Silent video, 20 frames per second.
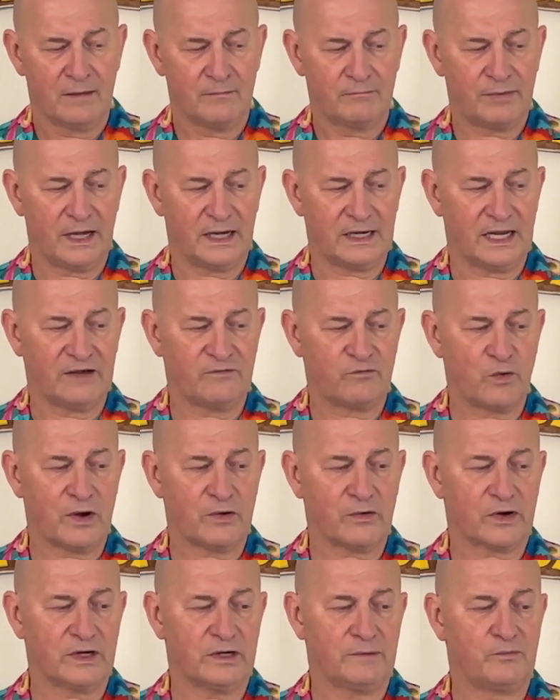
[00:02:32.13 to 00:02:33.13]
But if we
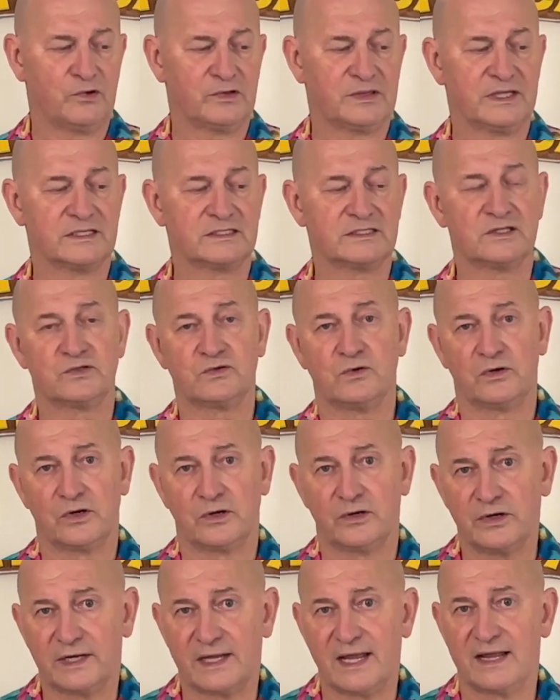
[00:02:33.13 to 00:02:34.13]
were going to put this into a
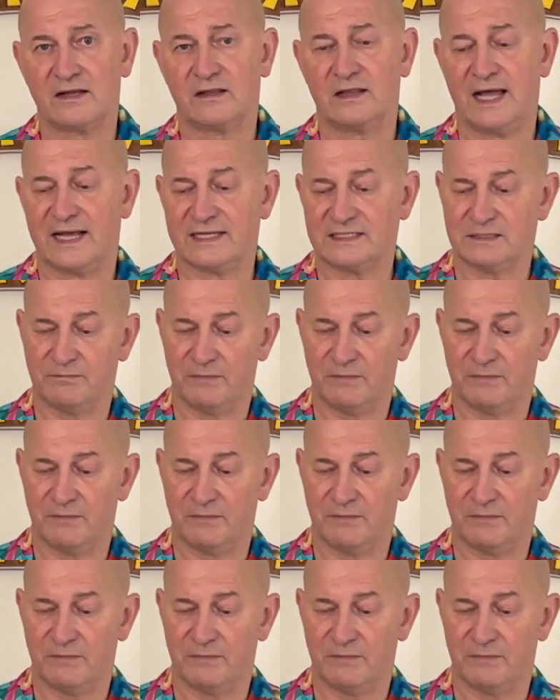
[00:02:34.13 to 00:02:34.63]
hurricane glass,